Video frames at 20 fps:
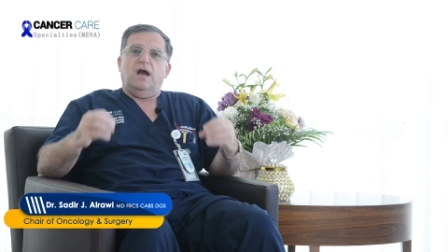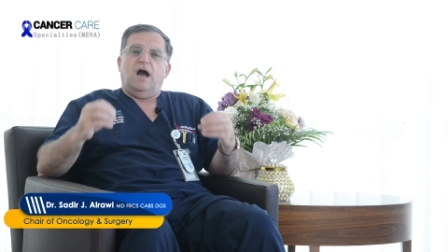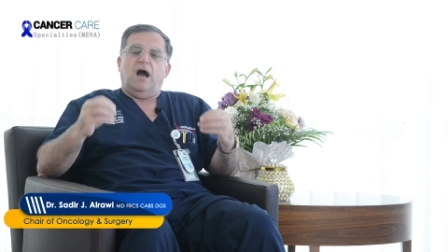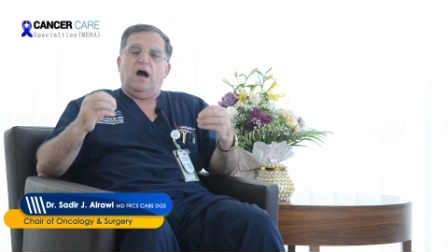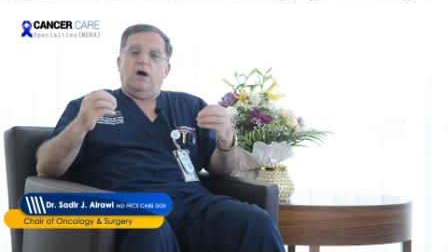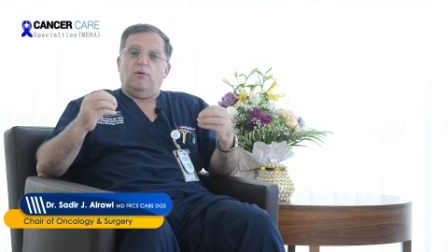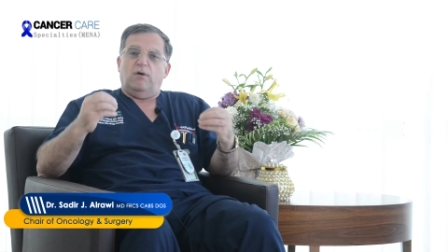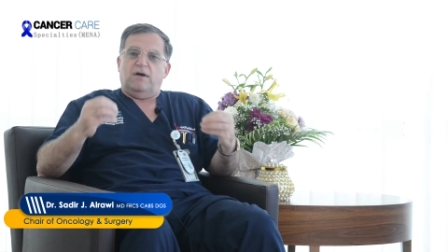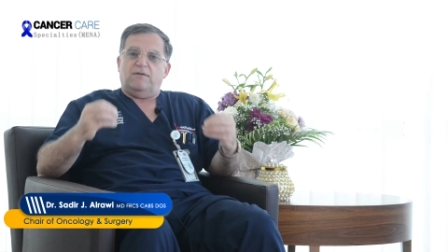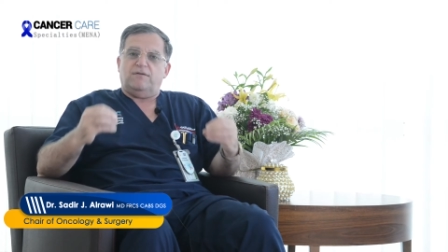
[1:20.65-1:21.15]

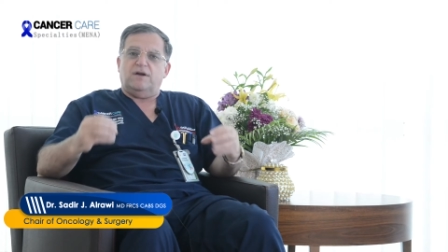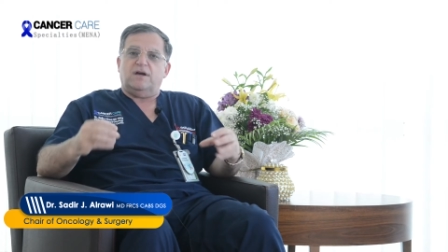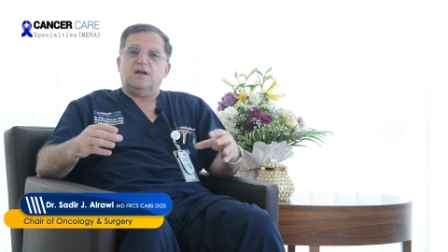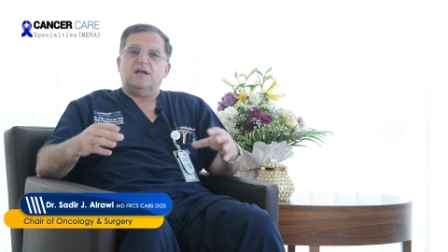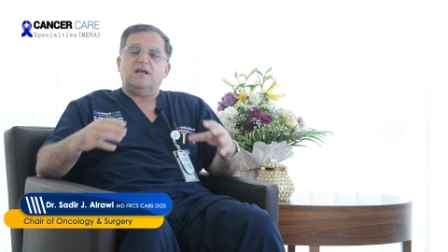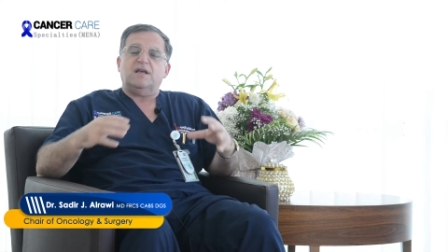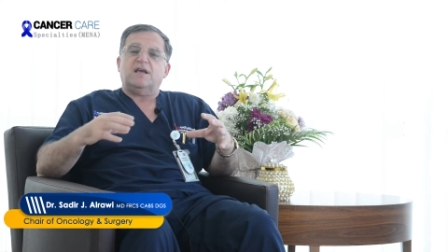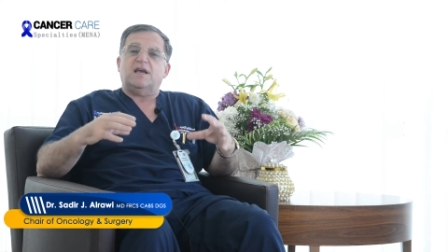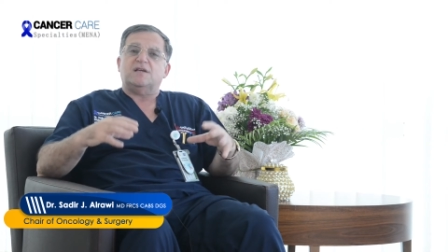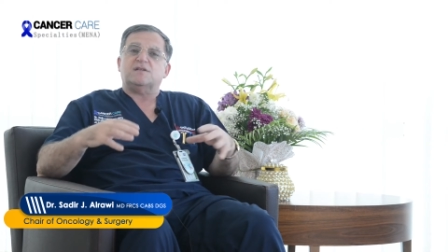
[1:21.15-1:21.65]
However,
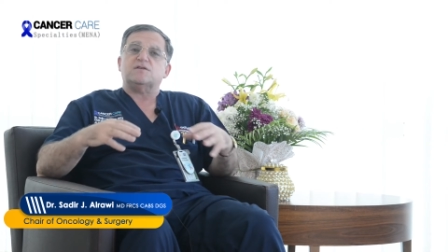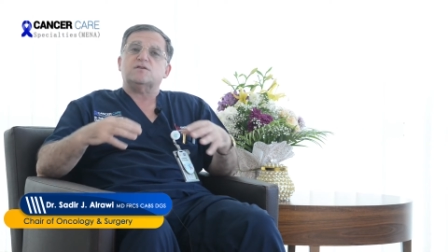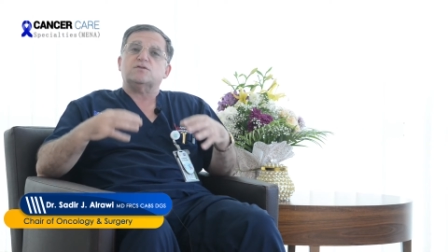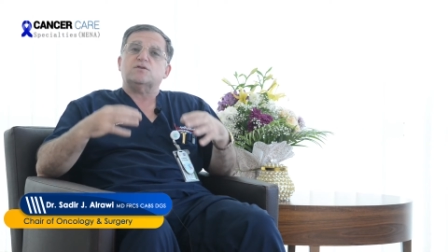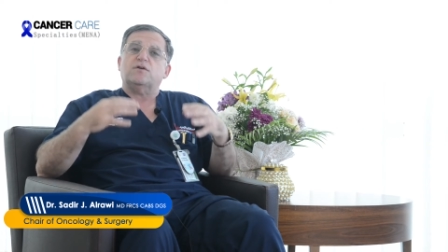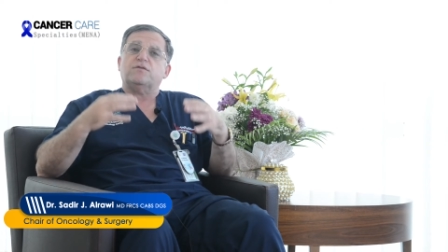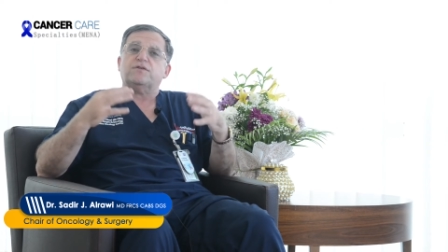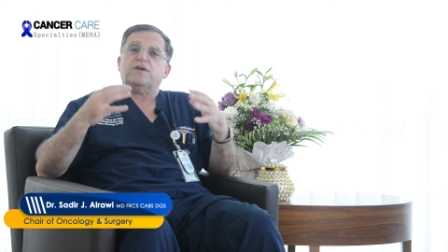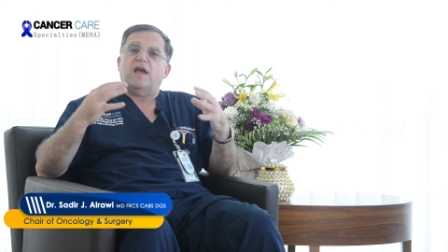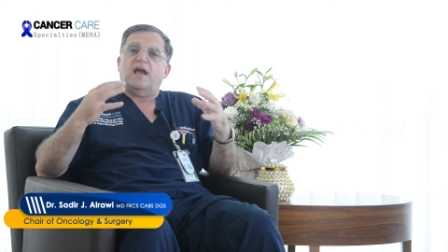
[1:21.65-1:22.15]
in cases
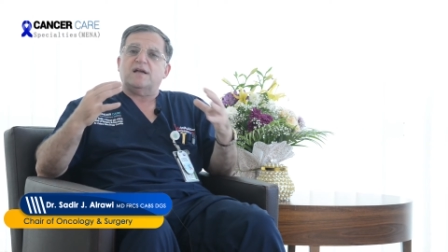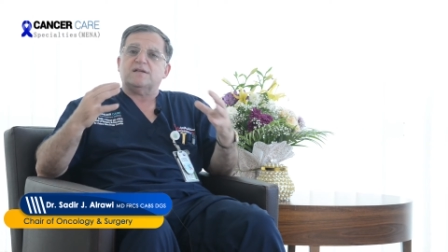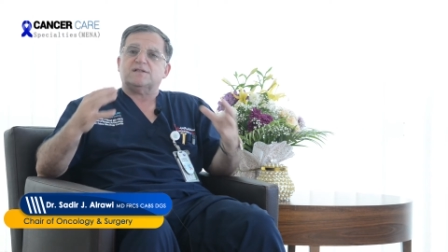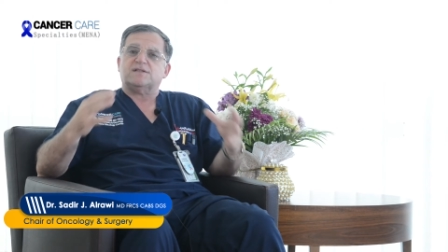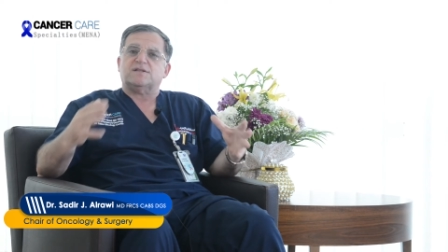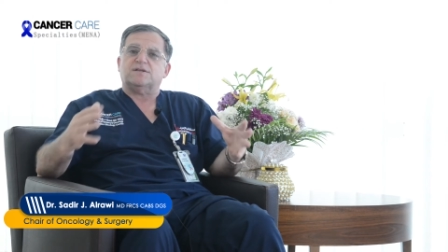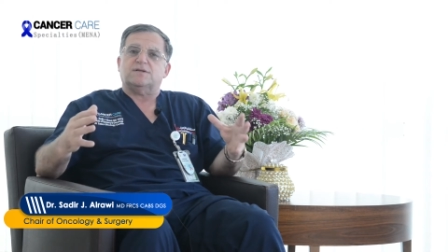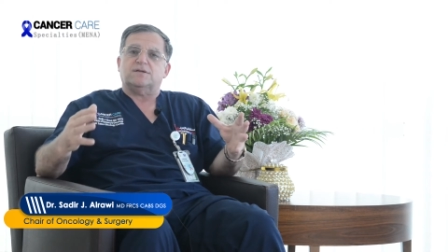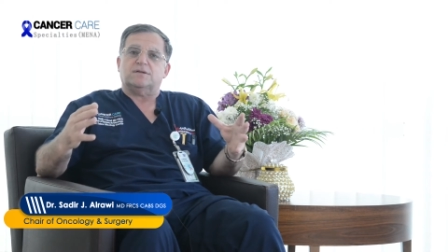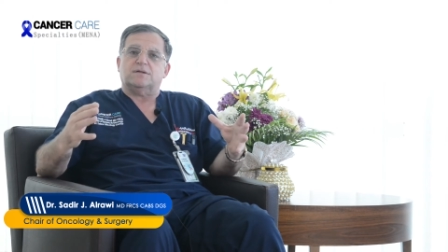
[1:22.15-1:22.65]
of
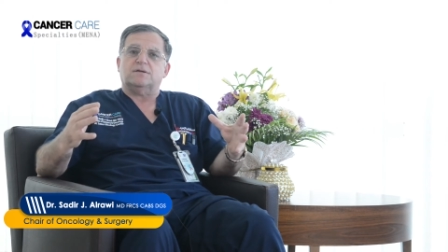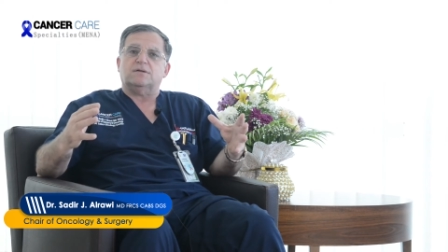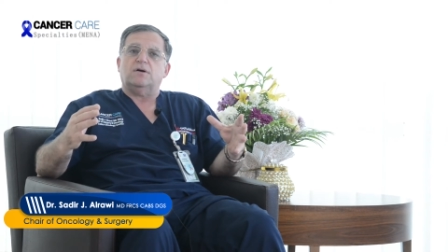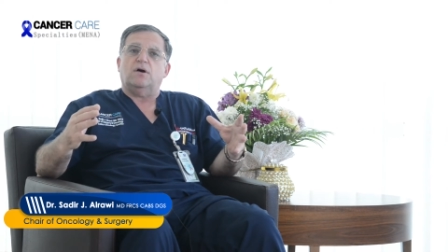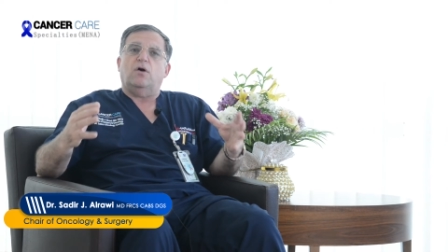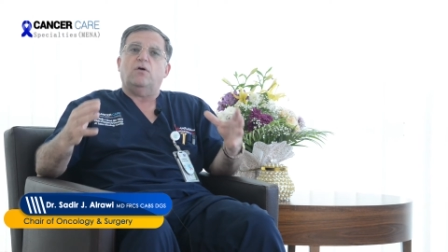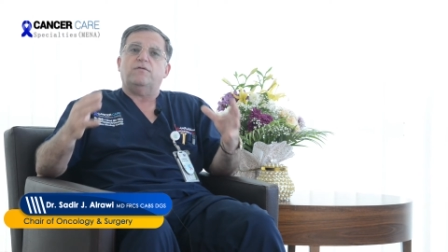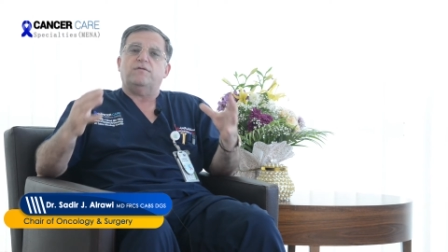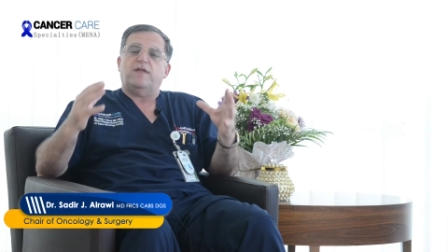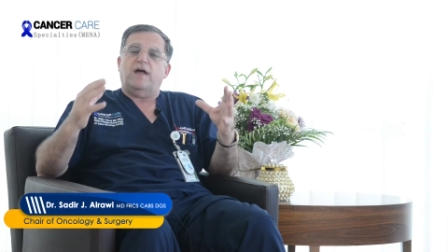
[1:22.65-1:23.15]
cancer
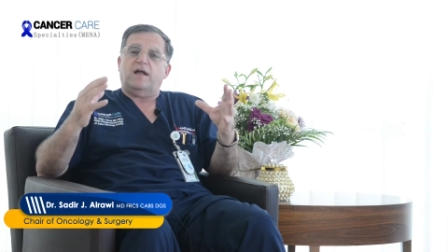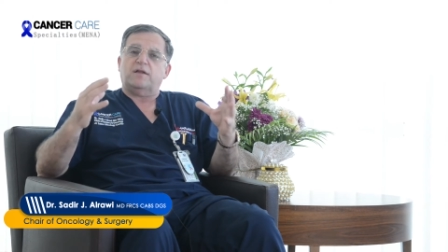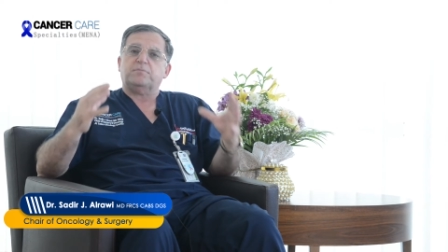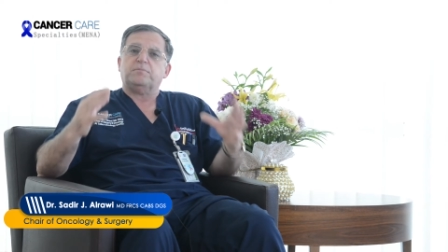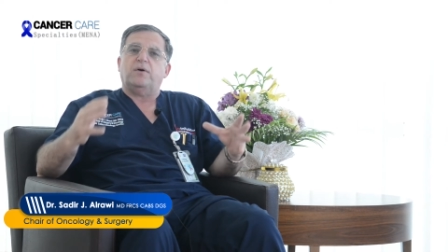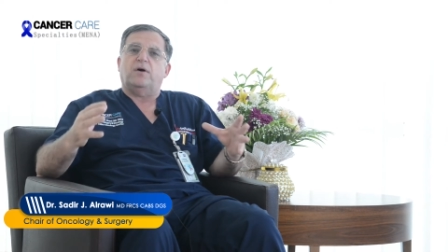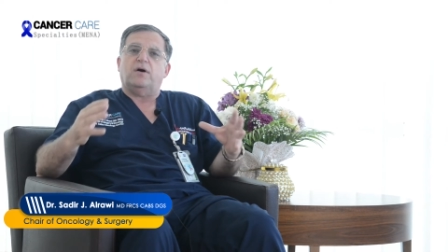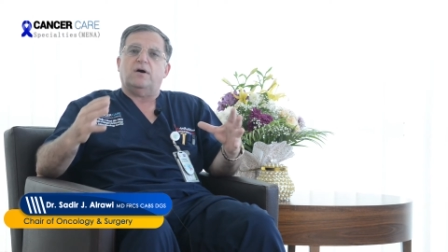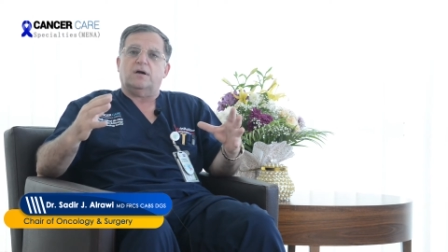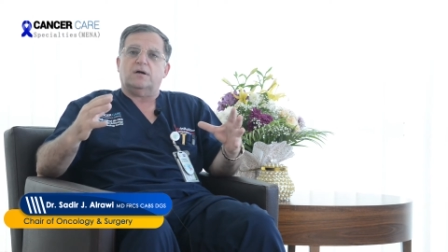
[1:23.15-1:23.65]
of that
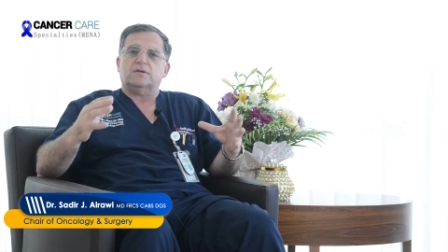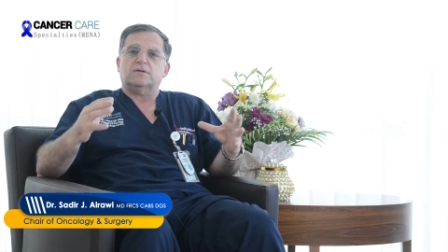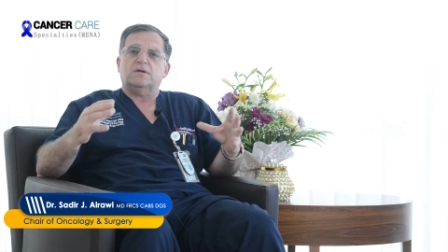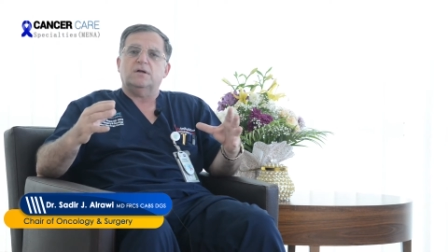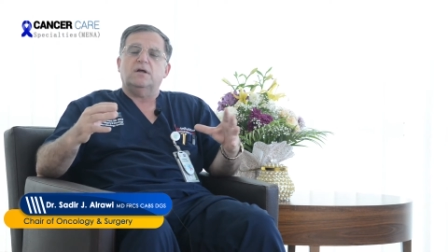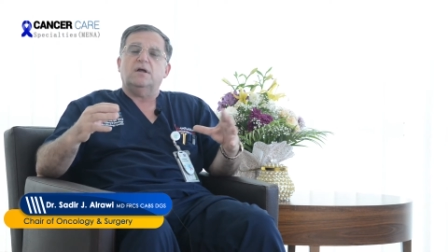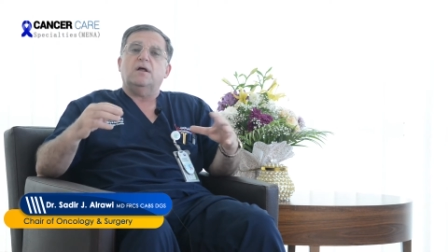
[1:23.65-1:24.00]
part,